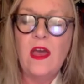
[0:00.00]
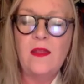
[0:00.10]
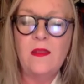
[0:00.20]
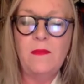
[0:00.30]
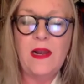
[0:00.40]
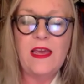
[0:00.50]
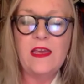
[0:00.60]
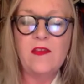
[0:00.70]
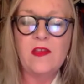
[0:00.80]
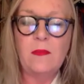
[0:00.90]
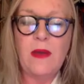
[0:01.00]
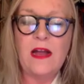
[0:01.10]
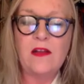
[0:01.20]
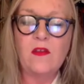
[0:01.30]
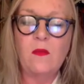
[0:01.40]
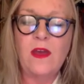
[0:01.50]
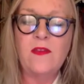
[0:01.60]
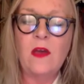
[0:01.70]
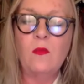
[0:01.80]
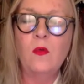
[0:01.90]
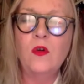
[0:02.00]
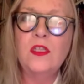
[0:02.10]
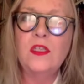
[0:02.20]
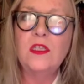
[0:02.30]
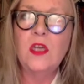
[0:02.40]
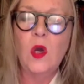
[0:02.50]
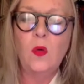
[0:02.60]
and the players had packed away their woods,